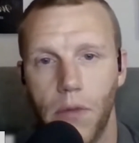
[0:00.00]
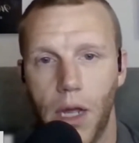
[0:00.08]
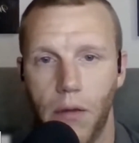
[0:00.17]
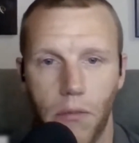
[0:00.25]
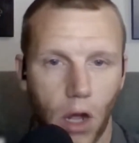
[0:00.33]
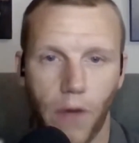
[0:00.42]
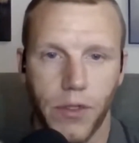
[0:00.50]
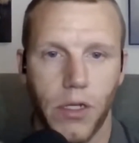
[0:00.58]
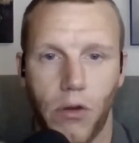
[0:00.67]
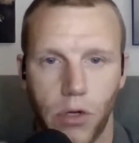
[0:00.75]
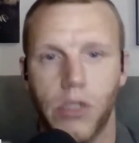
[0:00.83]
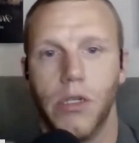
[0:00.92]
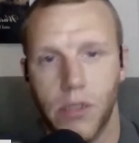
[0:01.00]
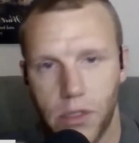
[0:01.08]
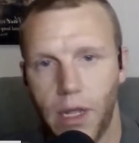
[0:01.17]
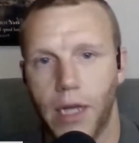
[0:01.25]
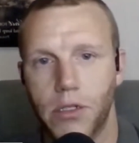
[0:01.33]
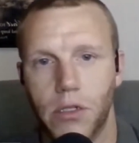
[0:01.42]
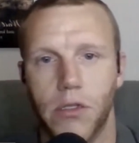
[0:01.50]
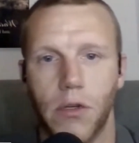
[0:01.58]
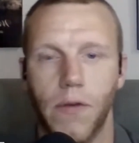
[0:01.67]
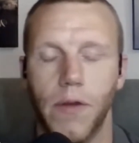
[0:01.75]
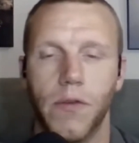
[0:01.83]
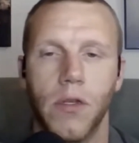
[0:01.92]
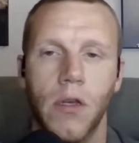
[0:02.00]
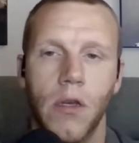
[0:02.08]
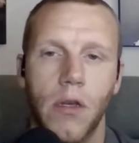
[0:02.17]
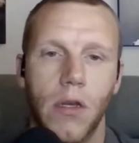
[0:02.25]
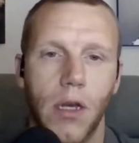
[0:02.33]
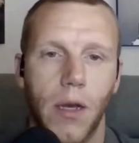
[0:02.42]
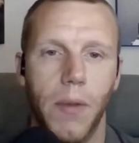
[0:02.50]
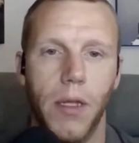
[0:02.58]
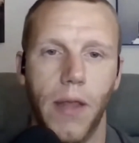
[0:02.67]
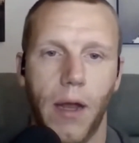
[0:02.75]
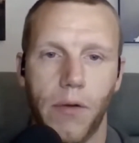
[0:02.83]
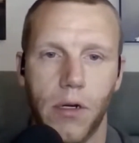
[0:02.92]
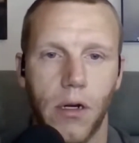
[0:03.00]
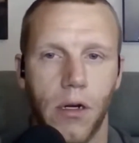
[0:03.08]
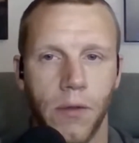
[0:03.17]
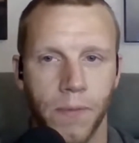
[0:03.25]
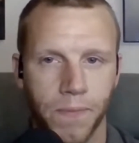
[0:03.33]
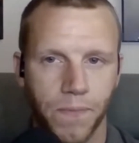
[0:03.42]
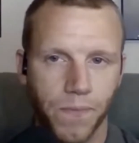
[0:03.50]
and obviously Christians slash conservatives uh, in that regard.